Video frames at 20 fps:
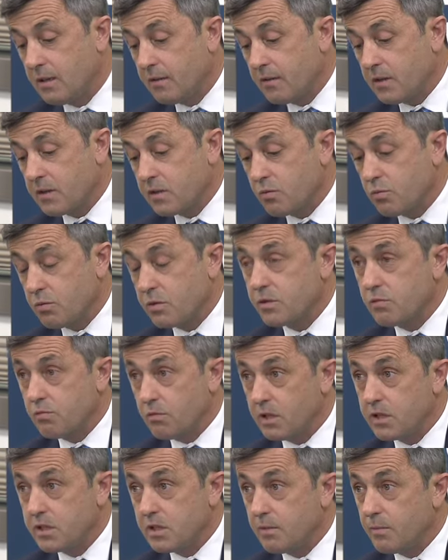This was
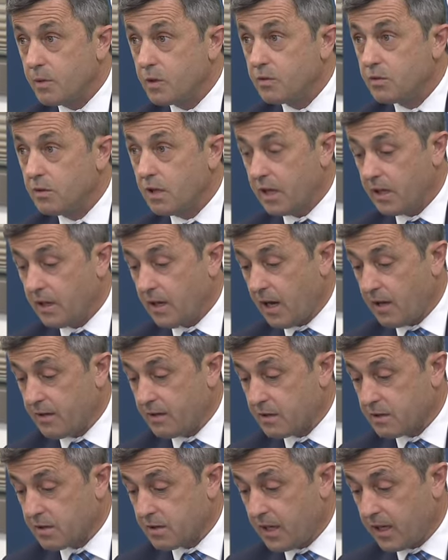reasonable and
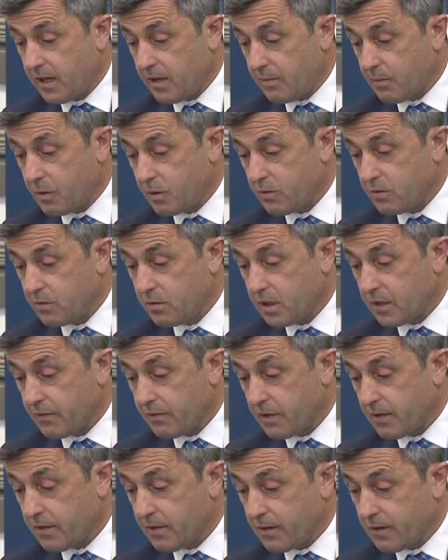understandable
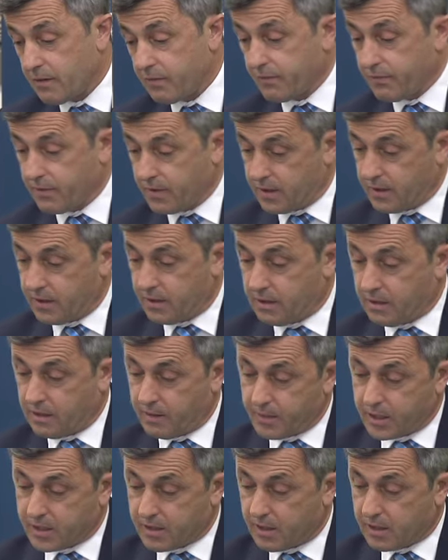given the
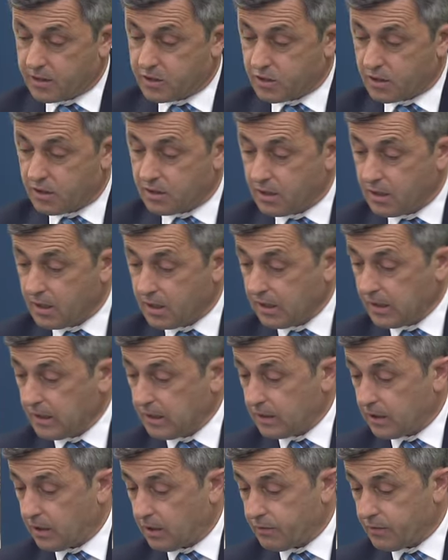limitation
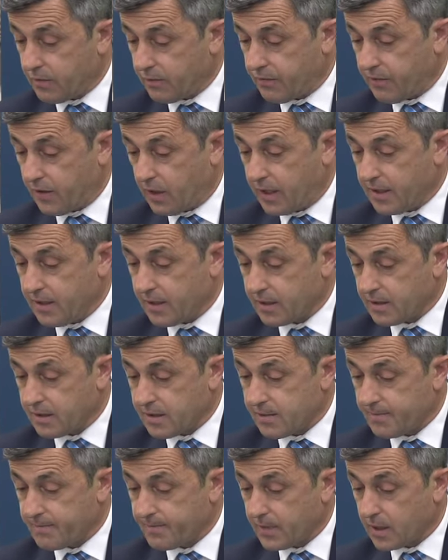of the
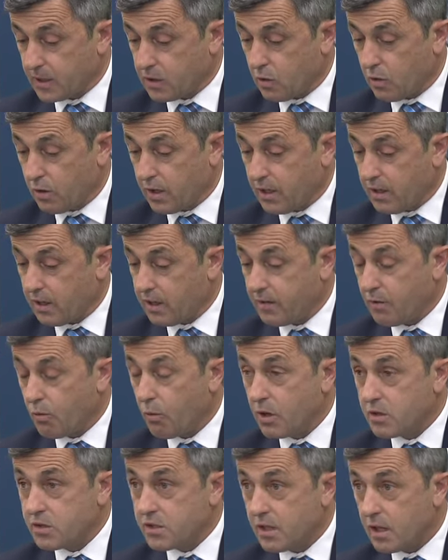findings. Accordingly, there
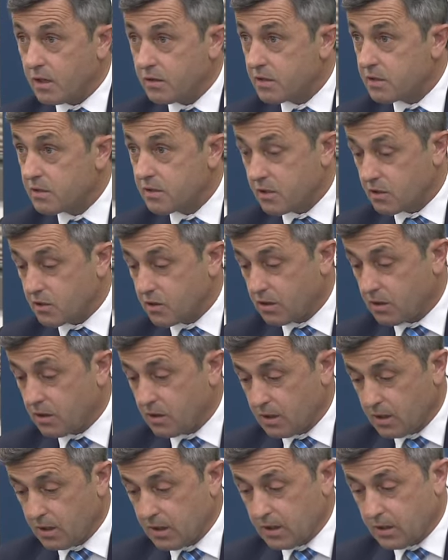was no decision
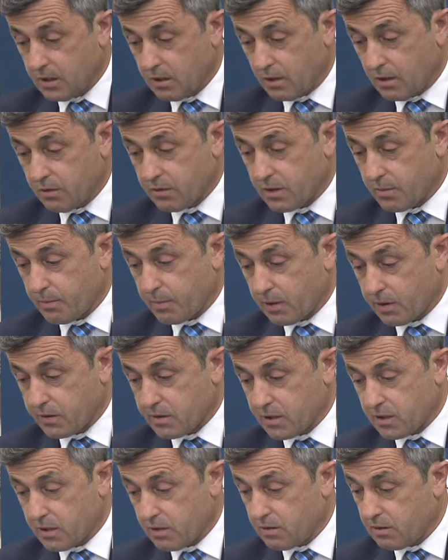not to
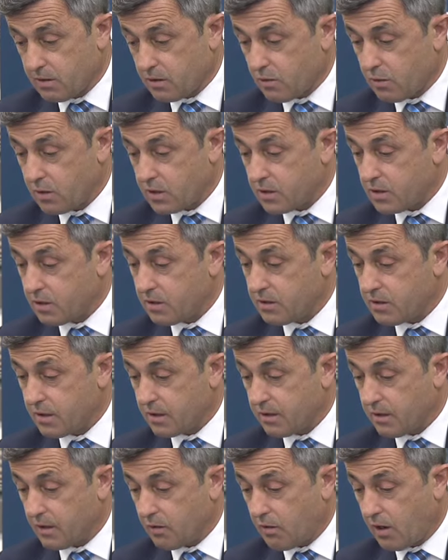prosecute. The question
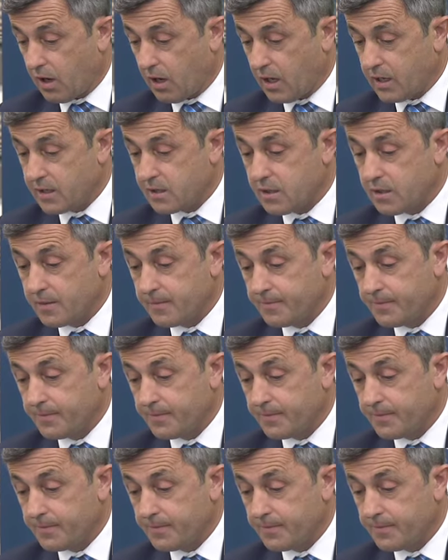didn't arise.